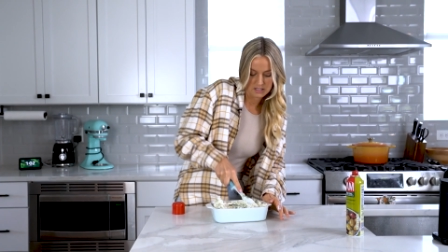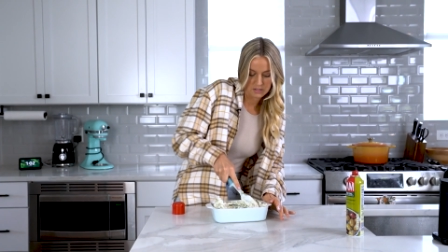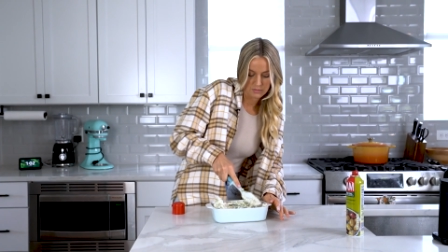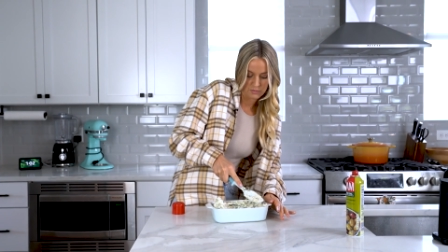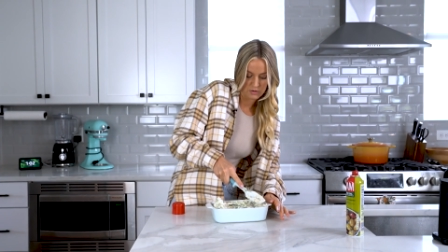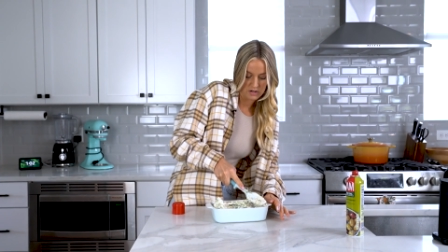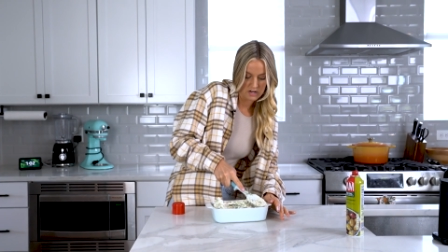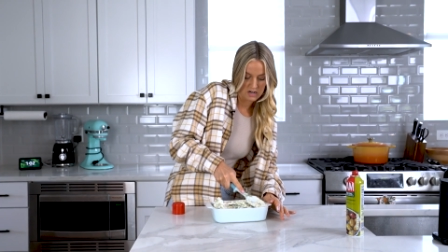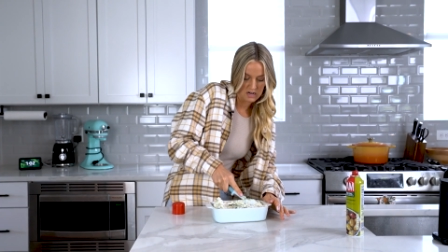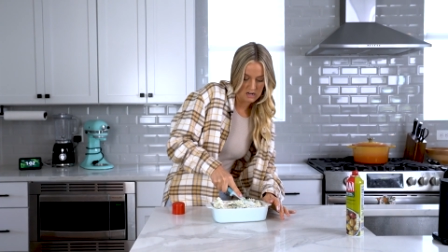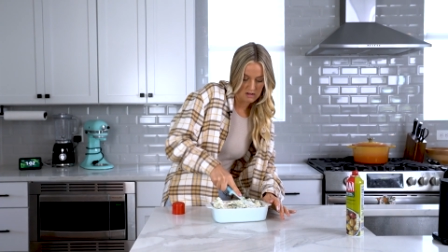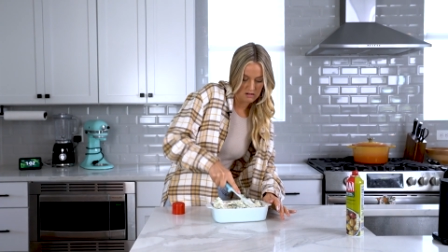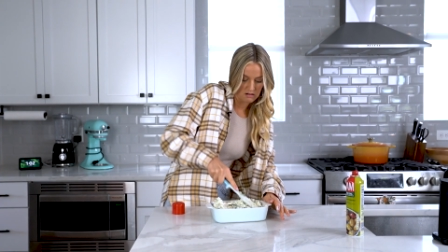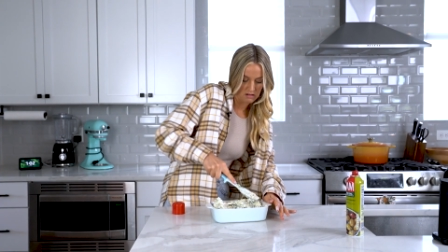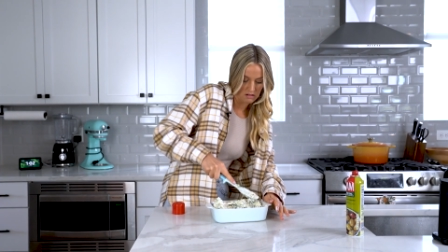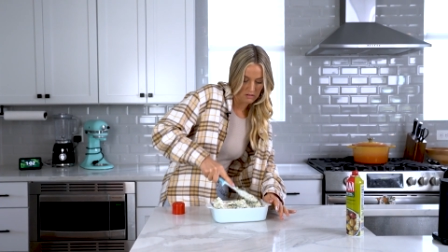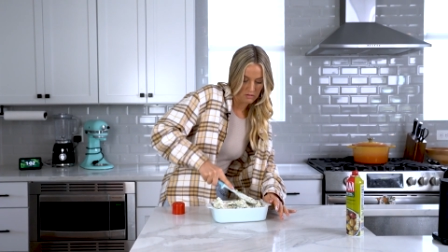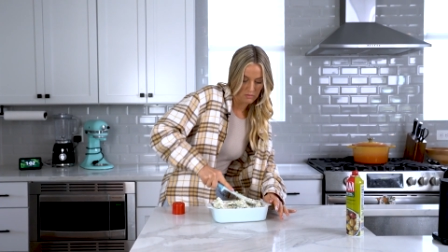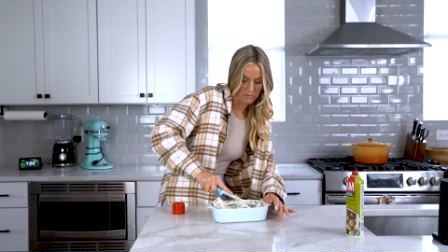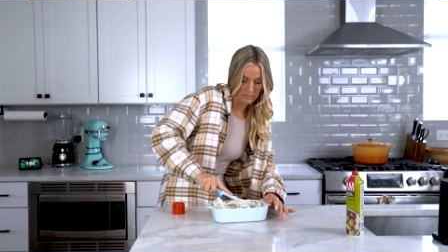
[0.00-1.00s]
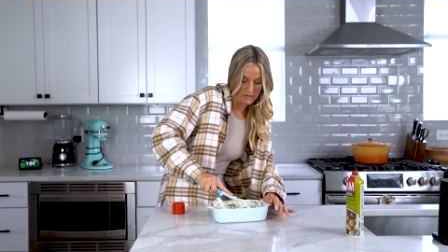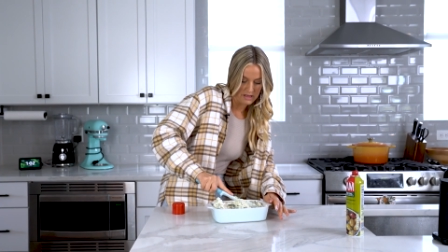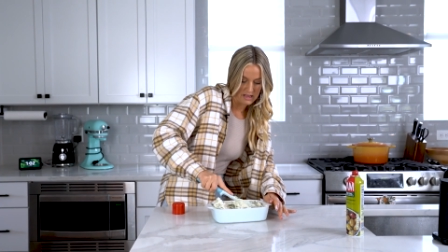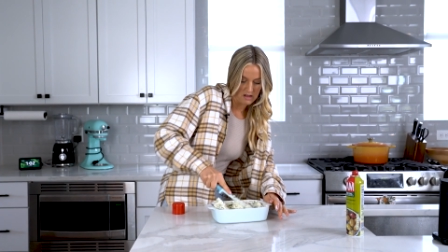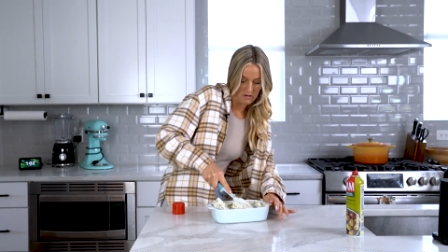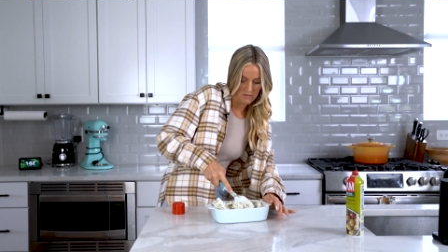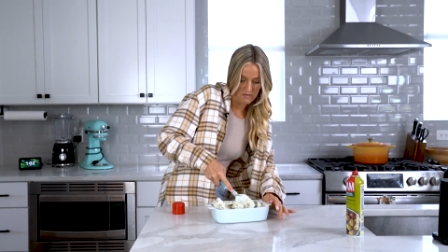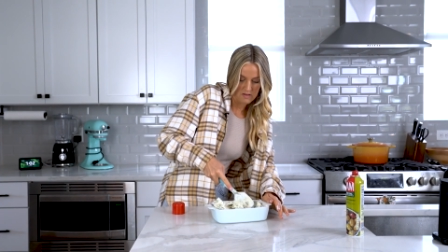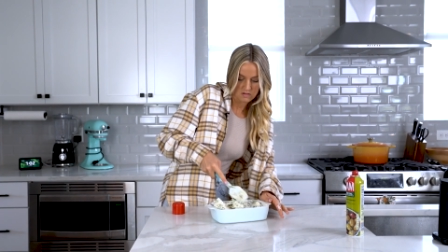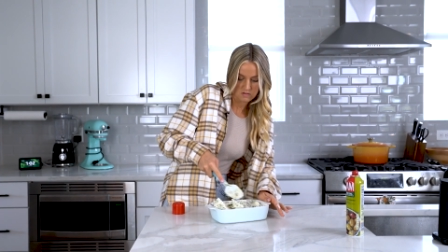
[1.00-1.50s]
of spread it out a little bit.
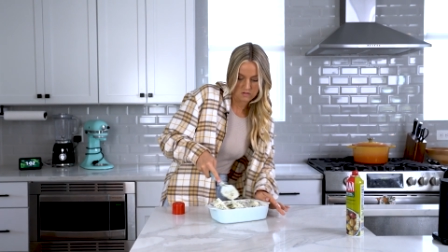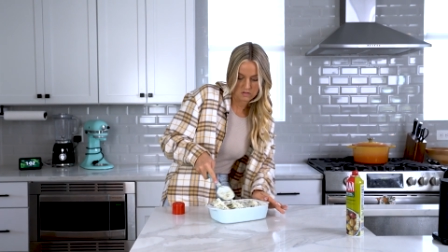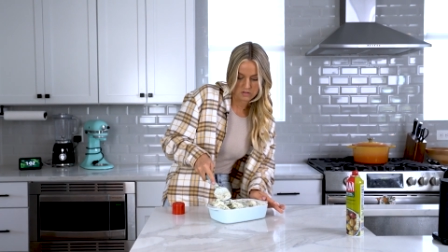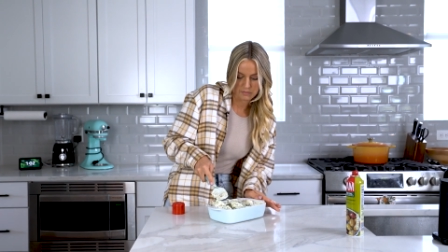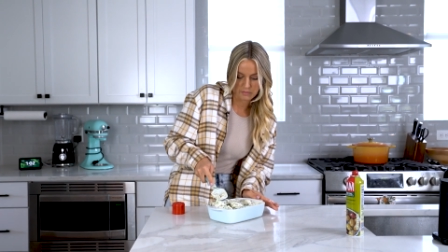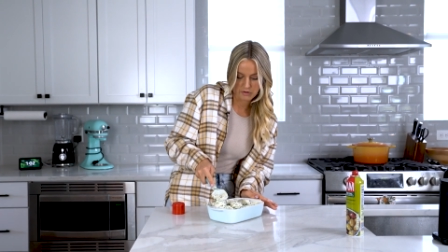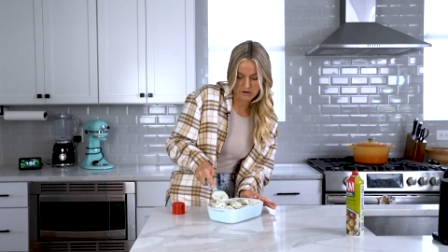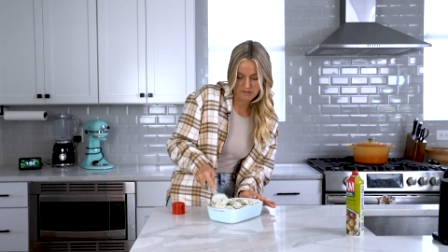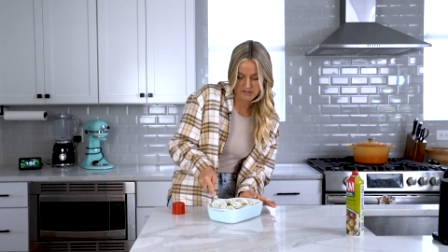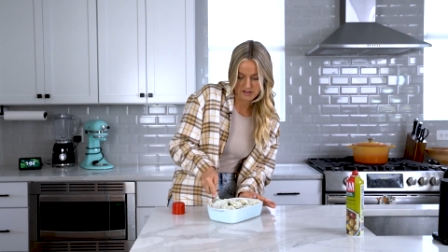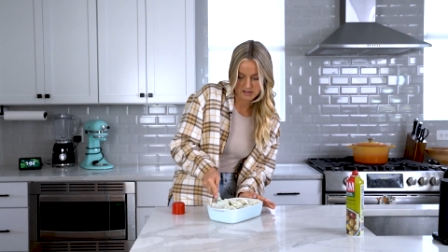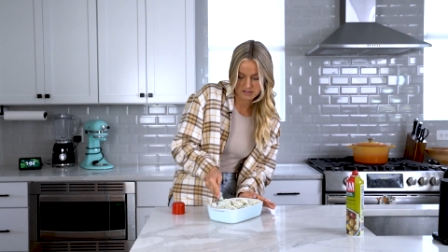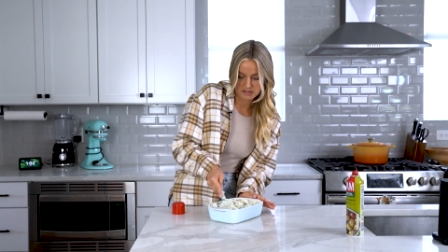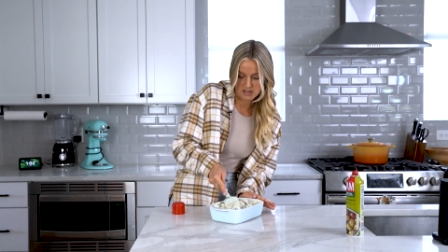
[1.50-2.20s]
Oh, this was the perfect